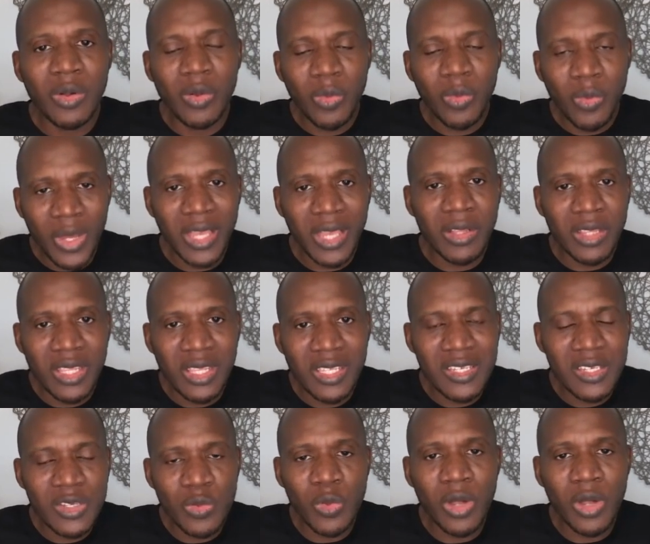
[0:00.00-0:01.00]
where this
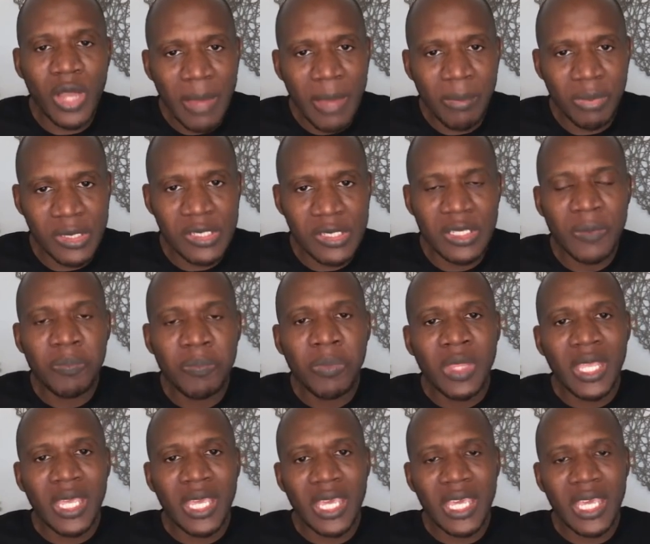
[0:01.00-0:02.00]
is what happens.
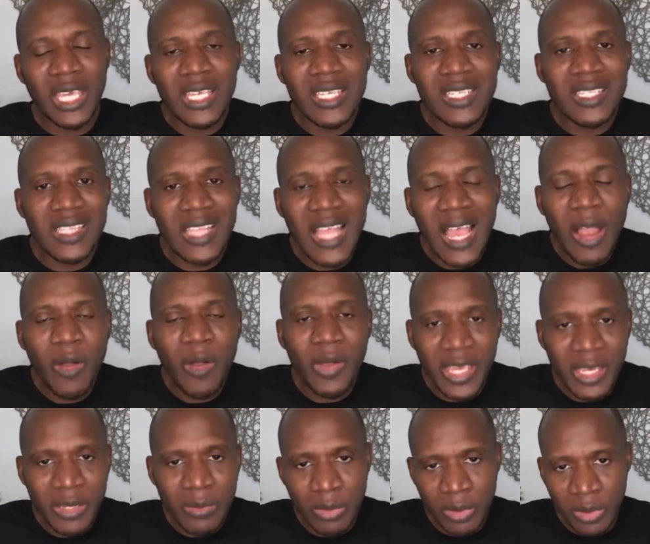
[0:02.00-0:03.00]
He is now
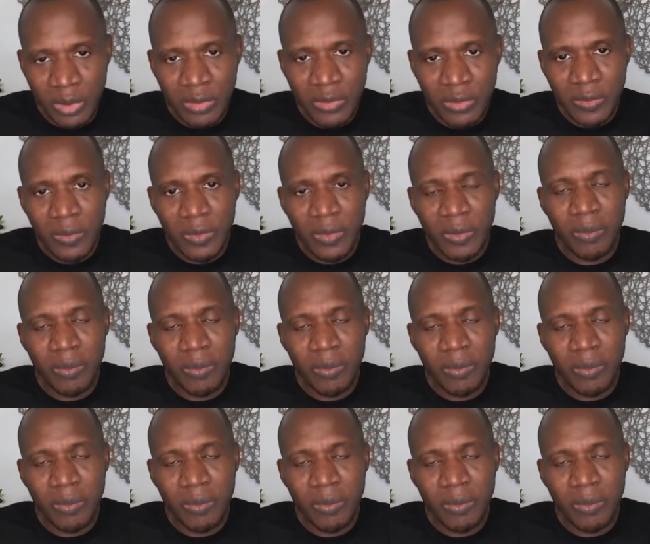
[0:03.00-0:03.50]
able,